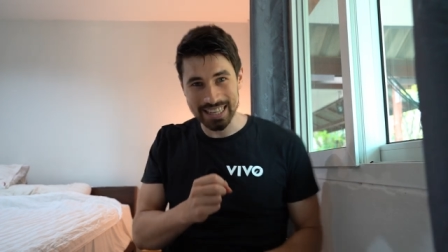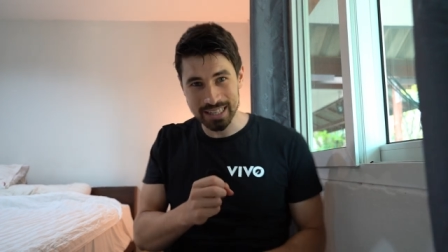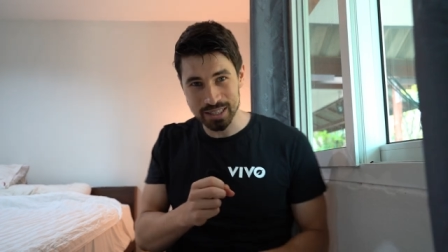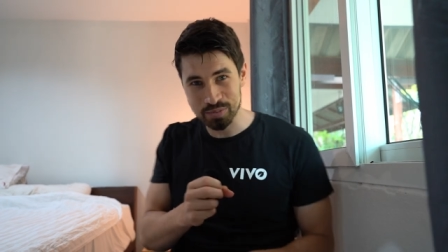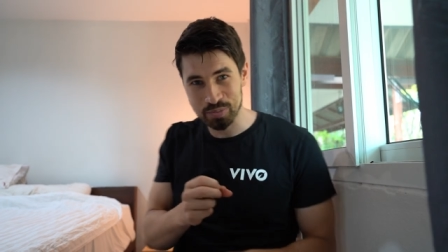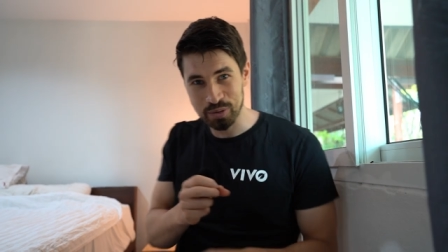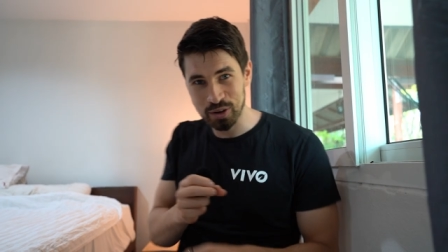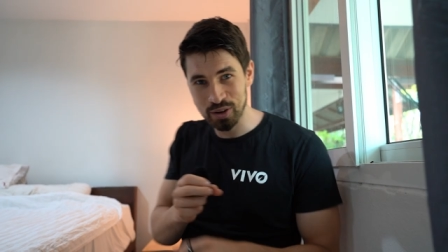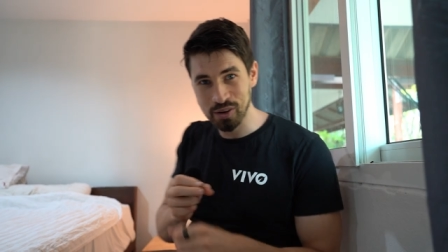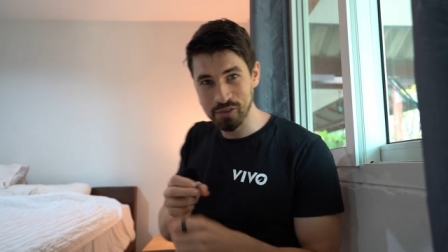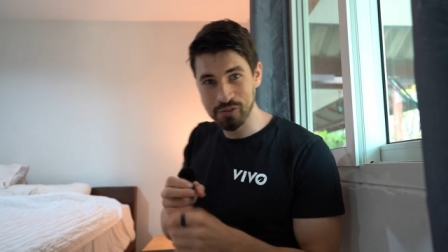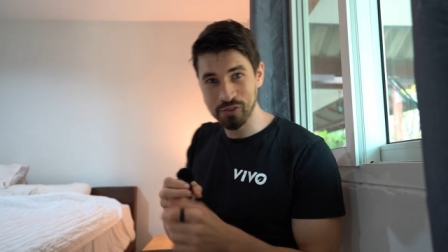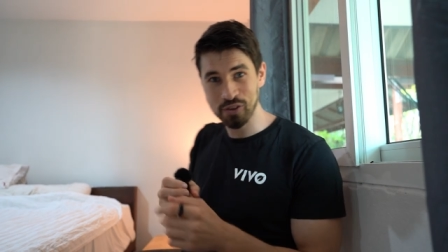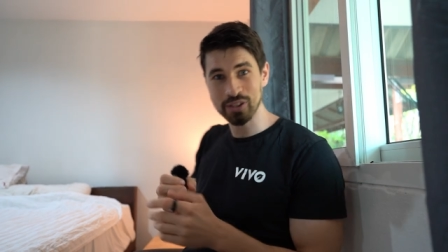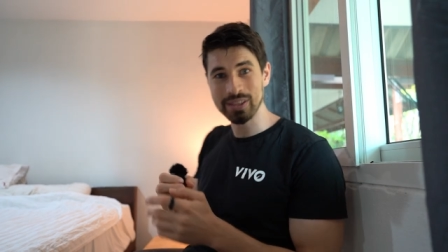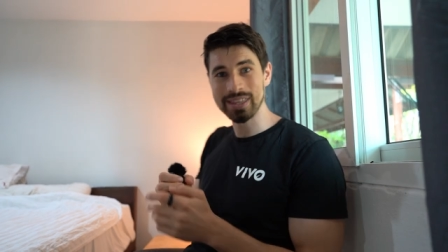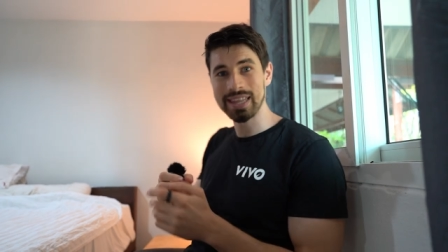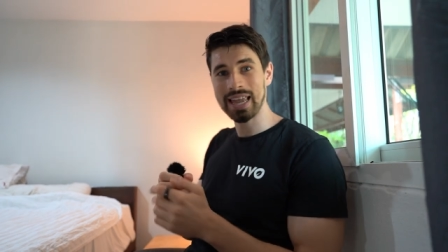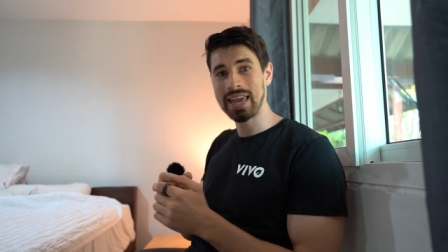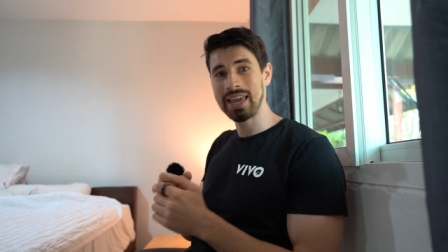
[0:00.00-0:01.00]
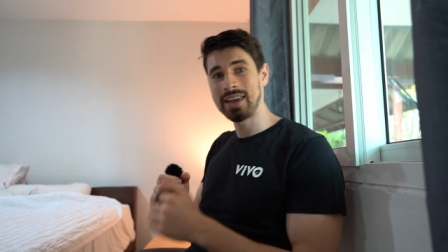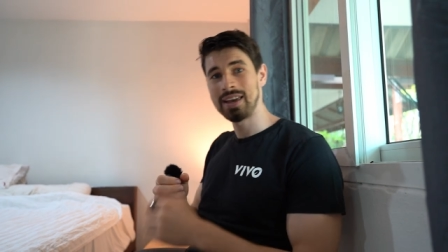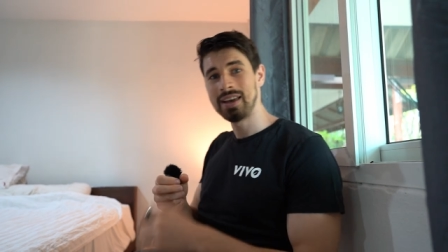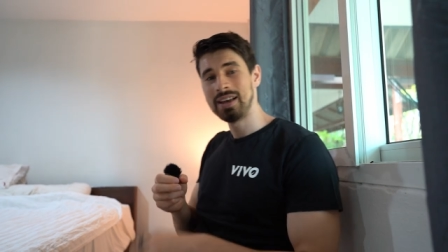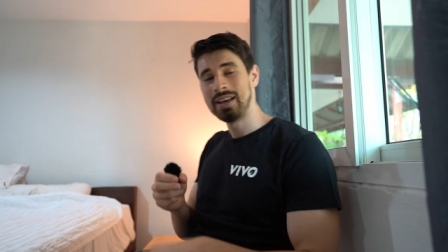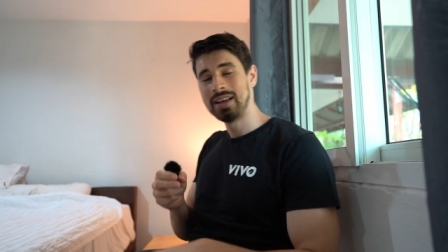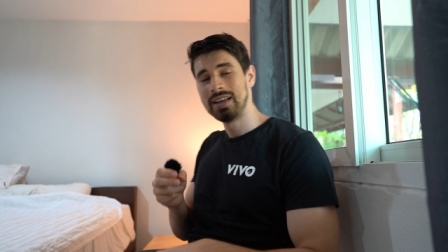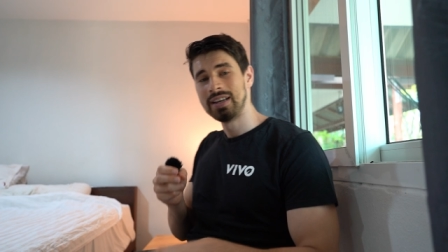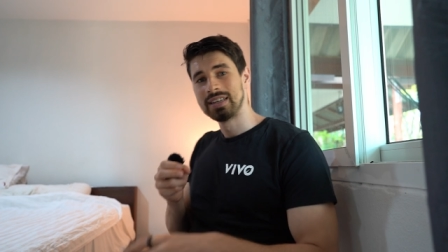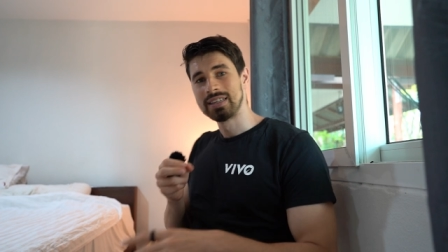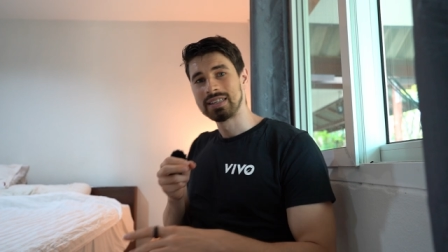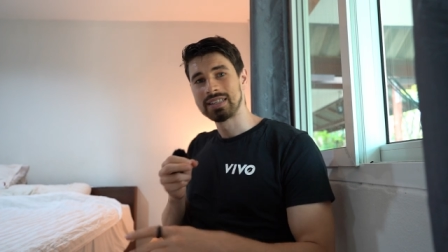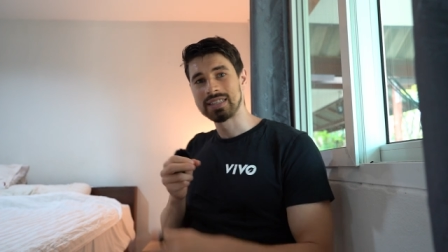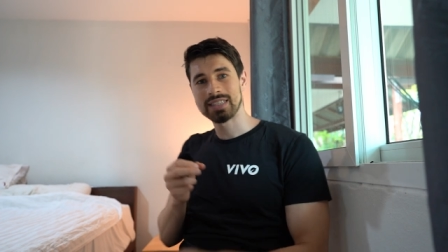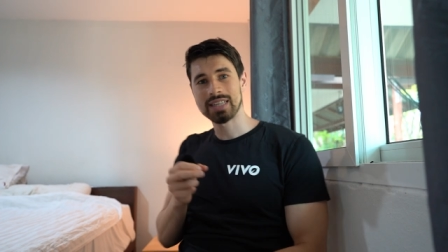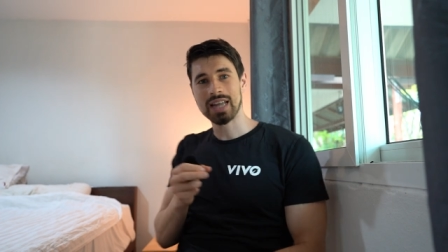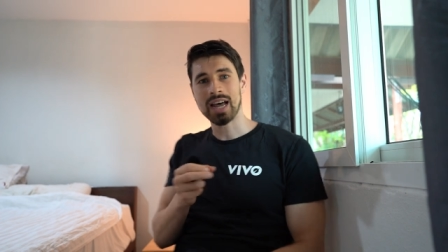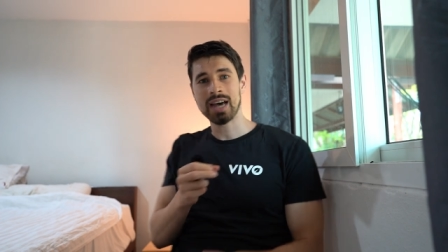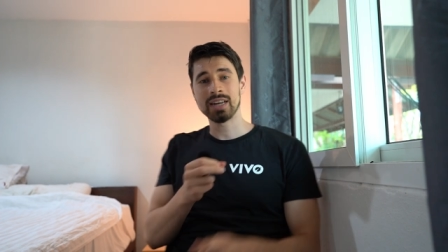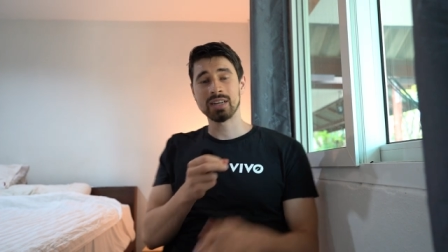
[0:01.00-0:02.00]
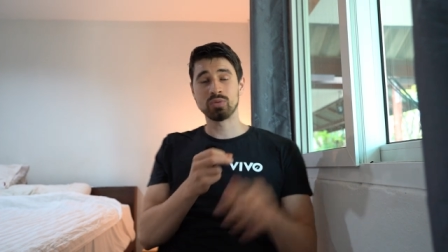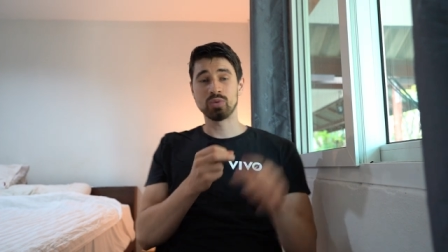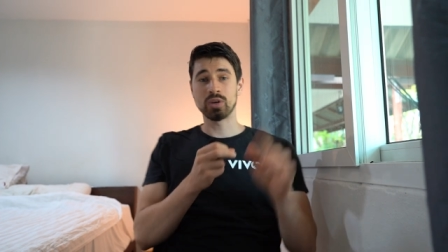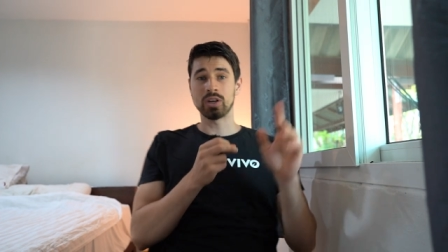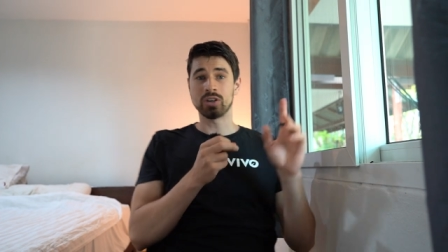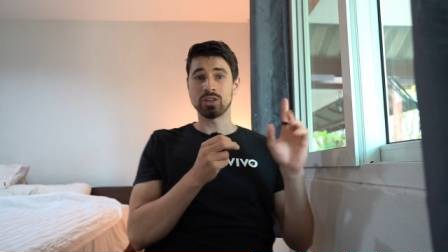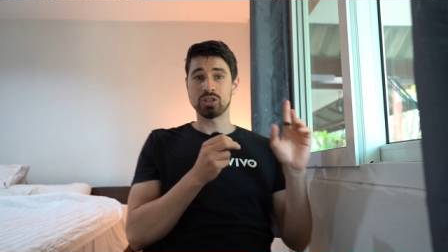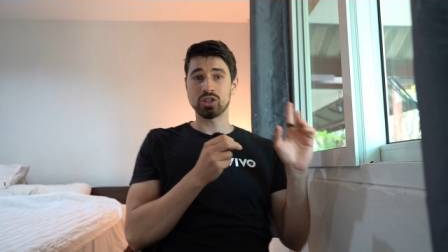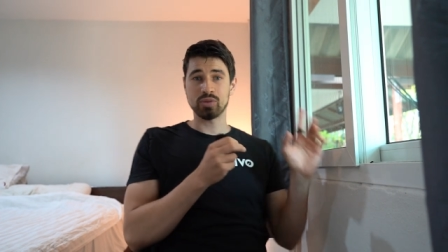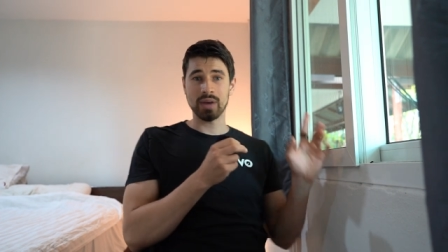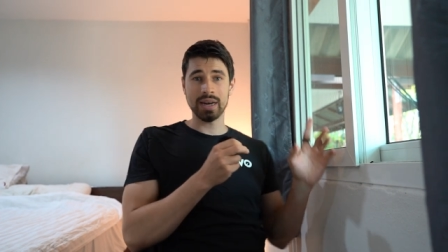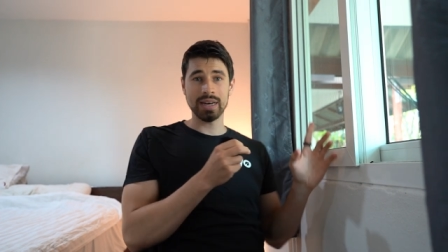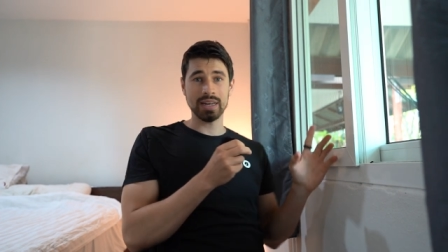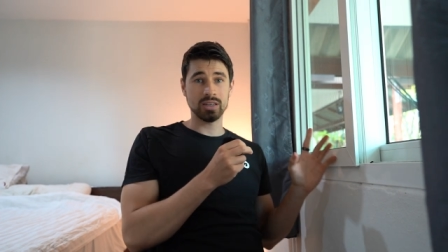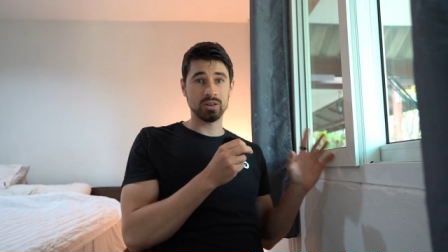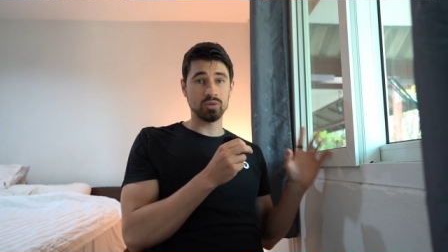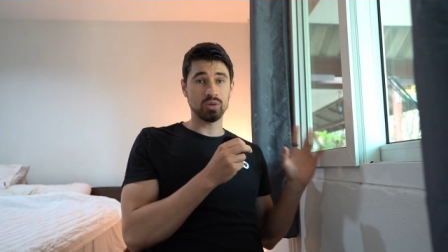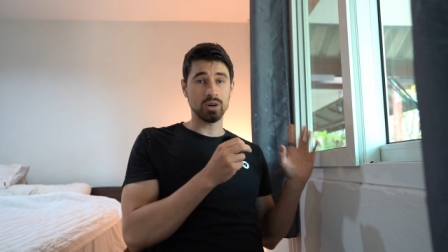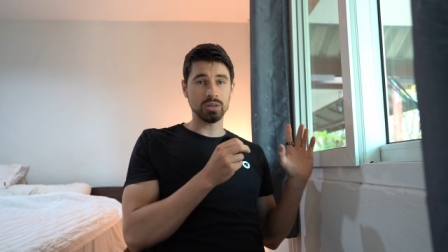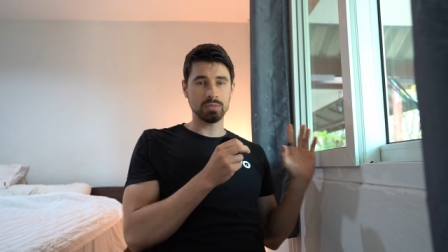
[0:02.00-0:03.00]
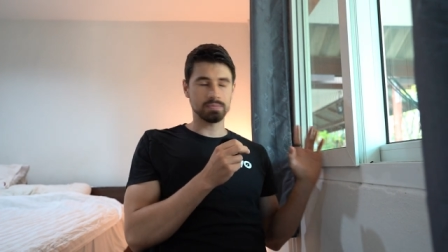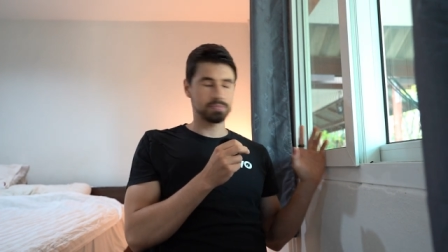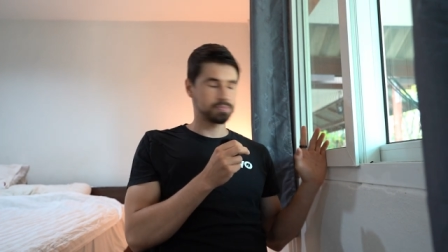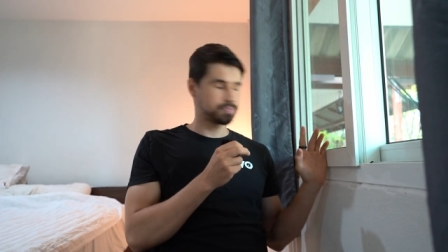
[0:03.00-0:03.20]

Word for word: this beautiful day started. We're gonna train at Cross.